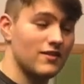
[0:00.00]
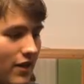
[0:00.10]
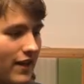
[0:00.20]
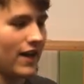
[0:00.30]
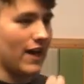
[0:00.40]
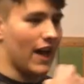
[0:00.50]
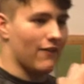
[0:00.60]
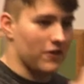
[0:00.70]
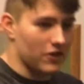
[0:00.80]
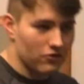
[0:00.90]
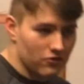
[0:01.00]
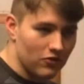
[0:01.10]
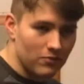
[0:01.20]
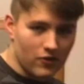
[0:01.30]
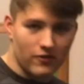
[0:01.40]
but again, if you don't
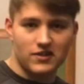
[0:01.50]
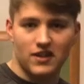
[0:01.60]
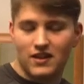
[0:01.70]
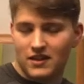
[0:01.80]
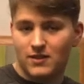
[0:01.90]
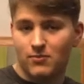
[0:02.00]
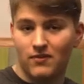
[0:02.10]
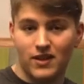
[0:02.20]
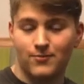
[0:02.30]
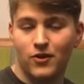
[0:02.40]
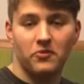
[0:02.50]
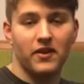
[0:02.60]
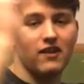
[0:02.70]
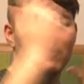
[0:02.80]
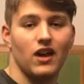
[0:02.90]
do boxing, this is
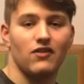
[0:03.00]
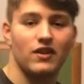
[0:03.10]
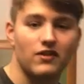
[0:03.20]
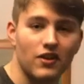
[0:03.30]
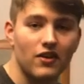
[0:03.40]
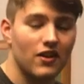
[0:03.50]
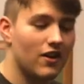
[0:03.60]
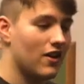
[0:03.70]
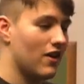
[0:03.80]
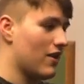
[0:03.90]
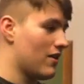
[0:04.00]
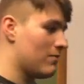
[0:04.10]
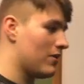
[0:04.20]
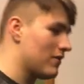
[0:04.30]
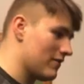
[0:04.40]
probably irrelevant to you,
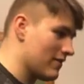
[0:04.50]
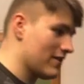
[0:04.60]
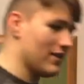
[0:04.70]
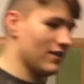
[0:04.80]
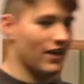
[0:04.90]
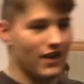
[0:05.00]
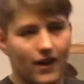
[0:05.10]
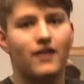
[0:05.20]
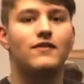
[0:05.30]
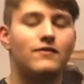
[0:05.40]
but yeah.